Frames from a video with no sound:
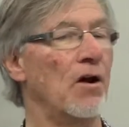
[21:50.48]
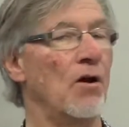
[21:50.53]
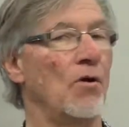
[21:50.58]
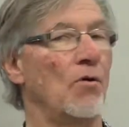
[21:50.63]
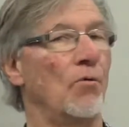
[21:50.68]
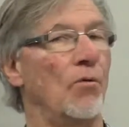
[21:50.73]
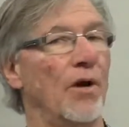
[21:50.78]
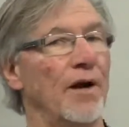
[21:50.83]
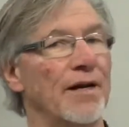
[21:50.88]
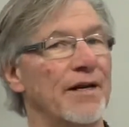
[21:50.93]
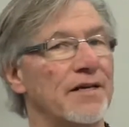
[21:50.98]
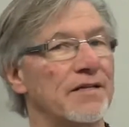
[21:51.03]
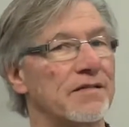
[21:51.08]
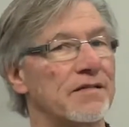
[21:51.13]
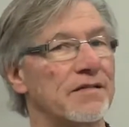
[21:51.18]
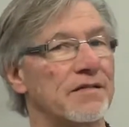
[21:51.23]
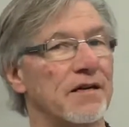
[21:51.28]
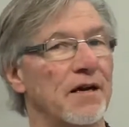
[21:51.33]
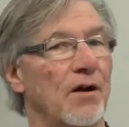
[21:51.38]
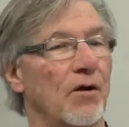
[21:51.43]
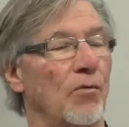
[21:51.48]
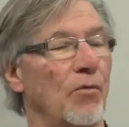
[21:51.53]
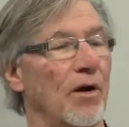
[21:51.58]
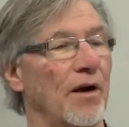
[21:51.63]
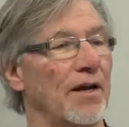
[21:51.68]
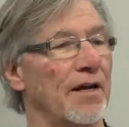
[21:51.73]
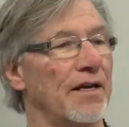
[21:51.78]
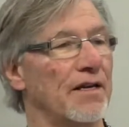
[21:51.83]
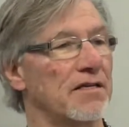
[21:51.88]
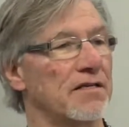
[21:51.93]
one of his one
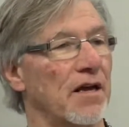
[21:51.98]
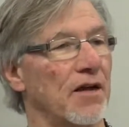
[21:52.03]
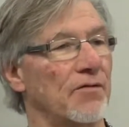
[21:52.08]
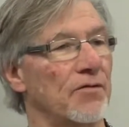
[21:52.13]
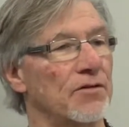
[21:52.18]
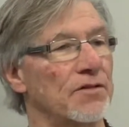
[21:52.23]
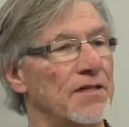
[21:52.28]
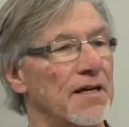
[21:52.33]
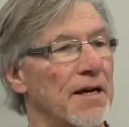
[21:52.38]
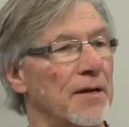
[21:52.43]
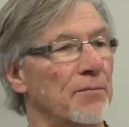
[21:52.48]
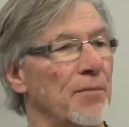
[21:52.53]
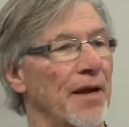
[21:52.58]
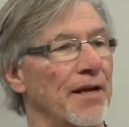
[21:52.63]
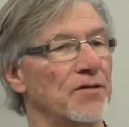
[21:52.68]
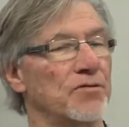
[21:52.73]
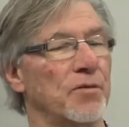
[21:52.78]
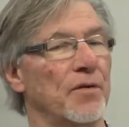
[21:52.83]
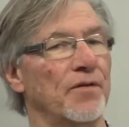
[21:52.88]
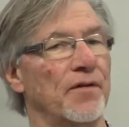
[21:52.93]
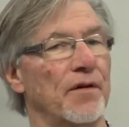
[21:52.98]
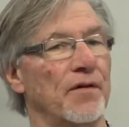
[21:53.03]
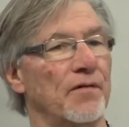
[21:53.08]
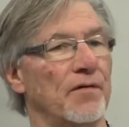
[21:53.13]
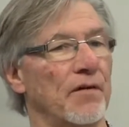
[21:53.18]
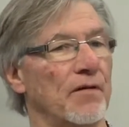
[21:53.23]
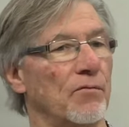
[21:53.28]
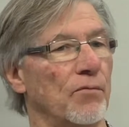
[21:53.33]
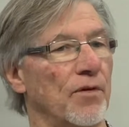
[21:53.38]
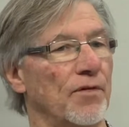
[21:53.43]
of his other teammates
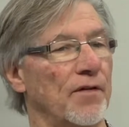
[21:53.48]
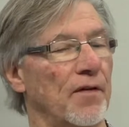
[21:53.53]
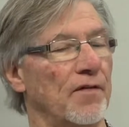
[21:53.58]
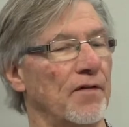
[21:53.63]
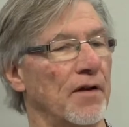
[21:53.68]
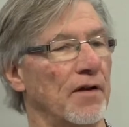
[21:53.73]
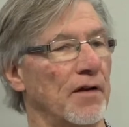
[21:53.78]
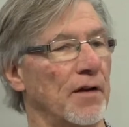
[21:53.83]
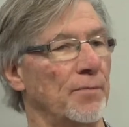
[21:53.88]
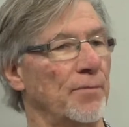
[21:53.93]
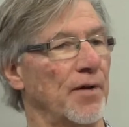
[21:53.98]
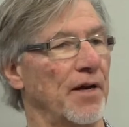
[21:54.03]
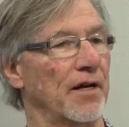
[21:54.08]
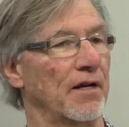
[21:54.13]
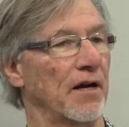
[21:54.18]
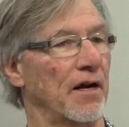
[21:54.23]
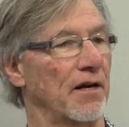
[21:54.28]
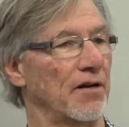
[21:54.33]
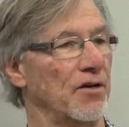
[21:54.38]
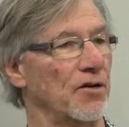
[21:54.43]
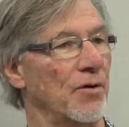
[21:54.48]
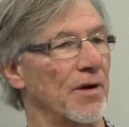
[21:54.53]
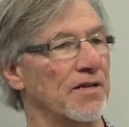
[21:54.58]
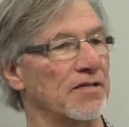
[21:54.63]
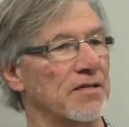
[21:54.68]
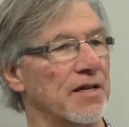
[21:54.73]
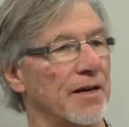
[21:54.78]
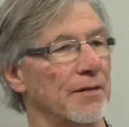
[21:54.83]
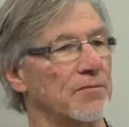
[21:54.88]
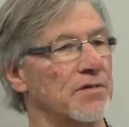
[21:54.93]
within within the Olympic uh, U.S.
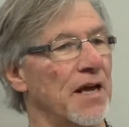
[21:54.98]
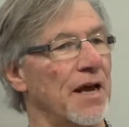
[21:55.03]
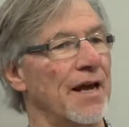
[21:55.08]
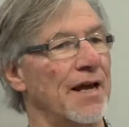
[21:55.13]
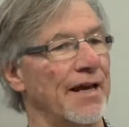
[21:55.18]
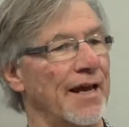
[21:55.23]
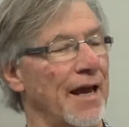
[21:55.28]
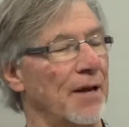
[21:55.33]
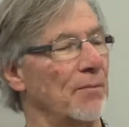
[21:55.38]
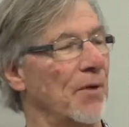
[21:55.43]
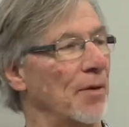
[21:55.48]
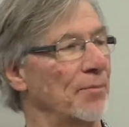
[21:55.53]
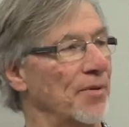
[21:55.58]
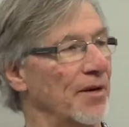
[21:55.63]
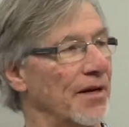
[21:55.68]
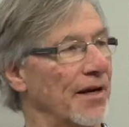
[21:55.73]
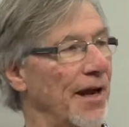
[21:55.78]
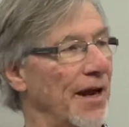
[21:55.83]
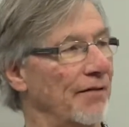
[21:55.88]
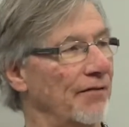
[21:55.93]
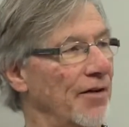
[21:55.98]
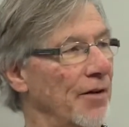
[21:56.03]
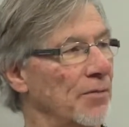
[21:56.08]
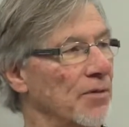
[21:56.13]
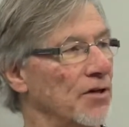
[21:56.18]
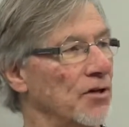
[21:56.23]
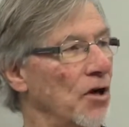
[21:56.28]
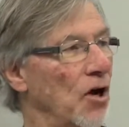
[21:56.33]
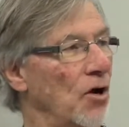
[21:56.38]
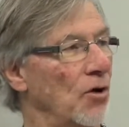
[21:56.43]
team came up and gave him a
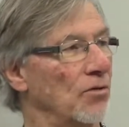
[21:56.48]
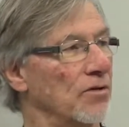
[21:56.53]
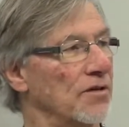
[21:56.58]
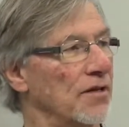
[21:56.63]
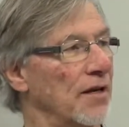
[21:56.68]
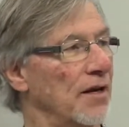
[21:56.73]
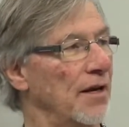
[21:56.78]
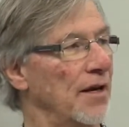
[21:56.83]
note.